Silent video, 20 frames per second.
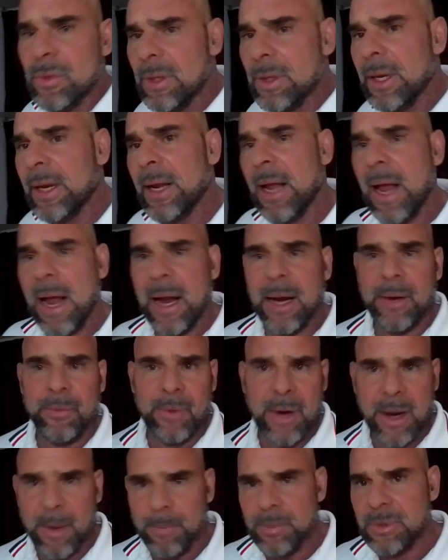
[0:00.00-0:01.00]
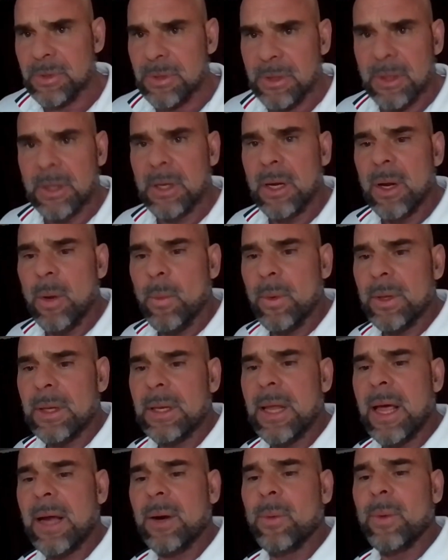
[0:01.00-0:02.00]
doing like high reps with a
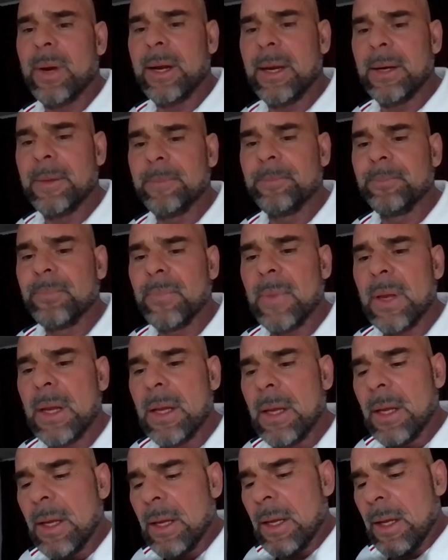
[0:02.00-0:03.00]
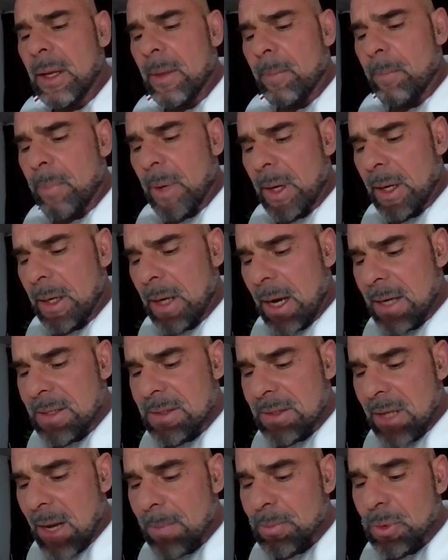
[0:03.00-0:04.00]
lot of weight, but I
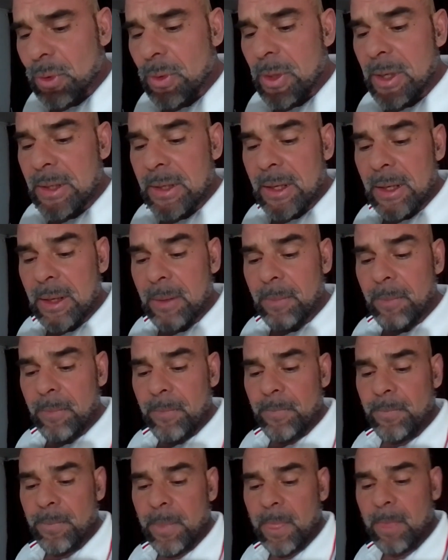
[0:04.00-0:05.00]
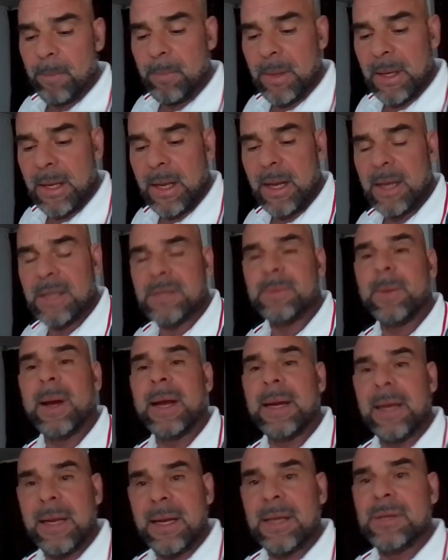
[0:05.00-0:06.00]
stopped doing them because
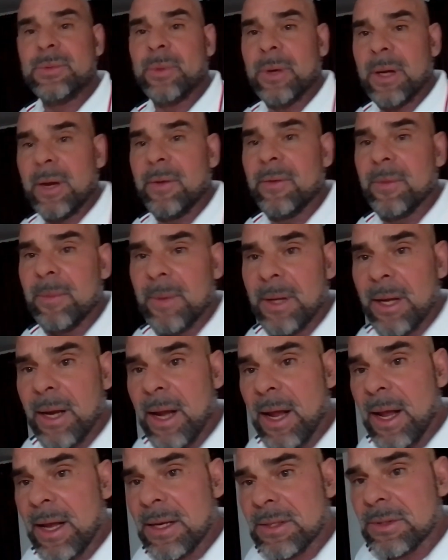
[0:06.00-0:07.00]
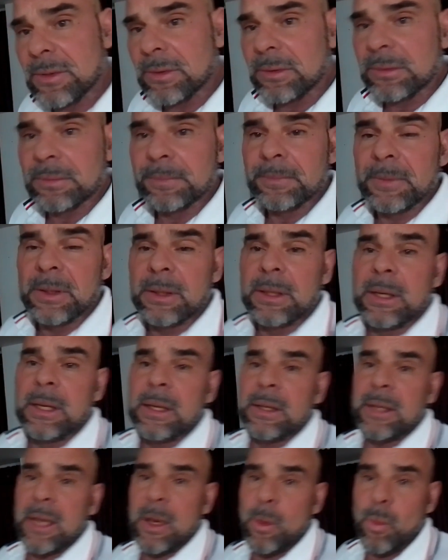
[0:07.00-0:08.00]
my knees were giving me a hassle.
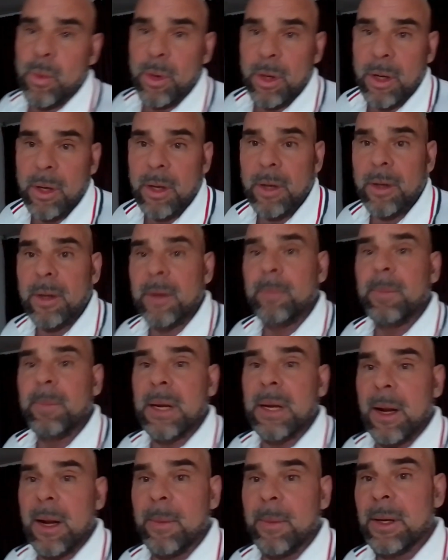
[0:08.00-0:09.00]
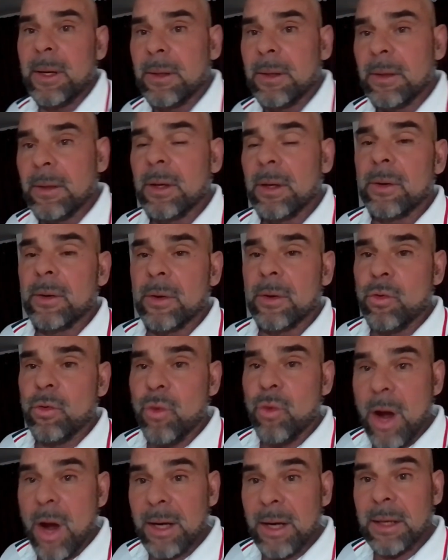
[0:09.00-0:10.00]
They were becoming,
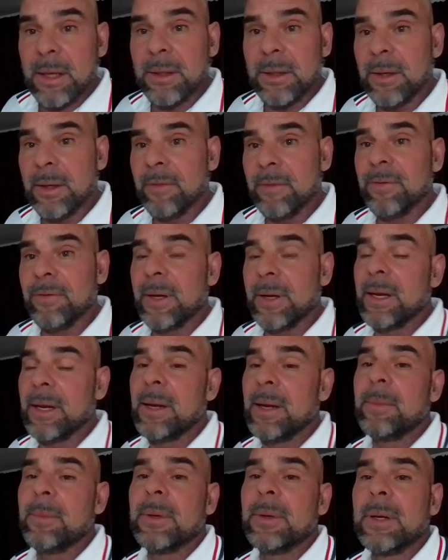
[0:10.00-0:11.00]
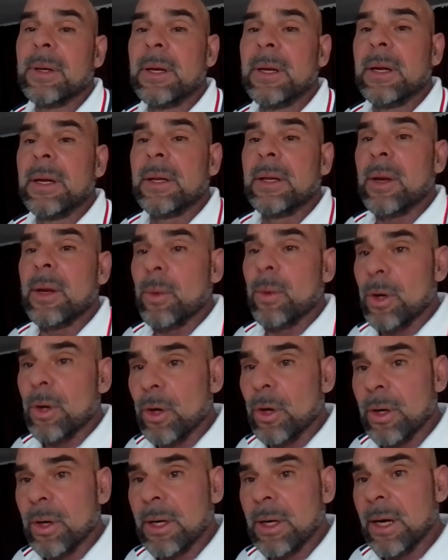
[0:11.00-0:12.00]
chronically inflamed. They were
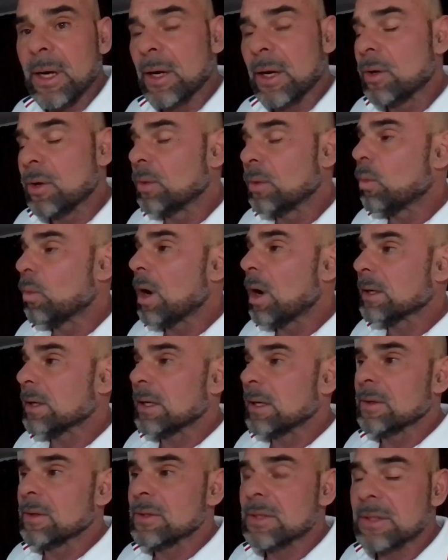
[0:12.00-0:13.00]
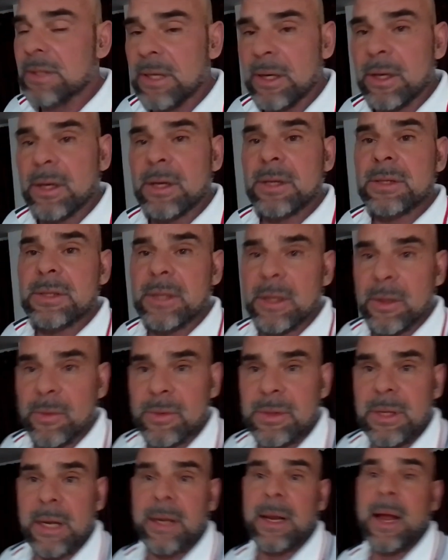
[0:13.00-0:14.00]
hurting. I couldn't walk downstairs, and it
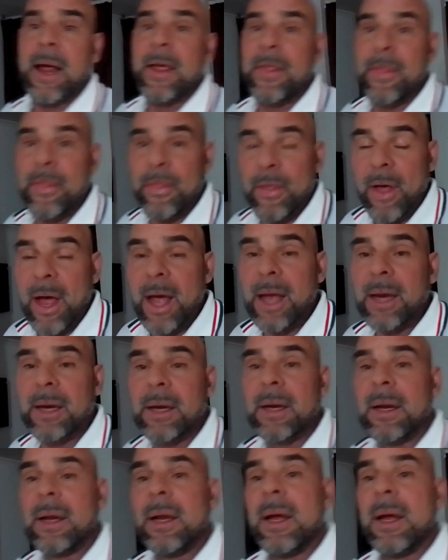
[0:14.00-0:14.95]
was like I thought